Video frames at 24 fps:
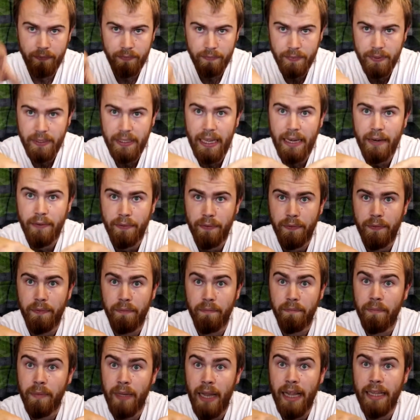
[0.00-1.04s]
set of
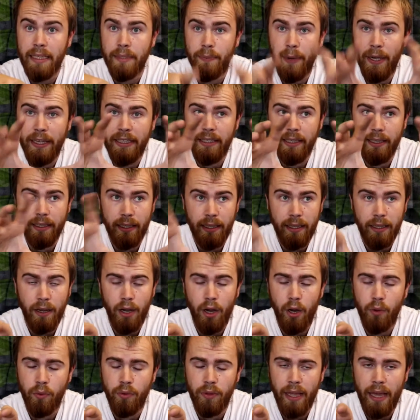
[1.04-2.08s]
nuts basically that
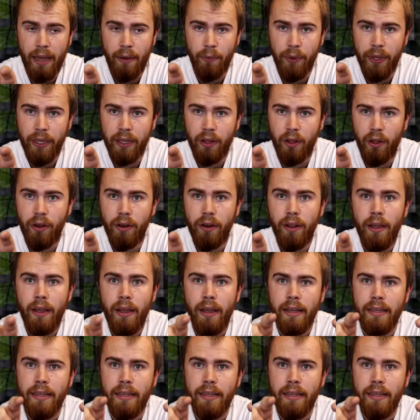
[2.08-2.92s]
hold that wheel on.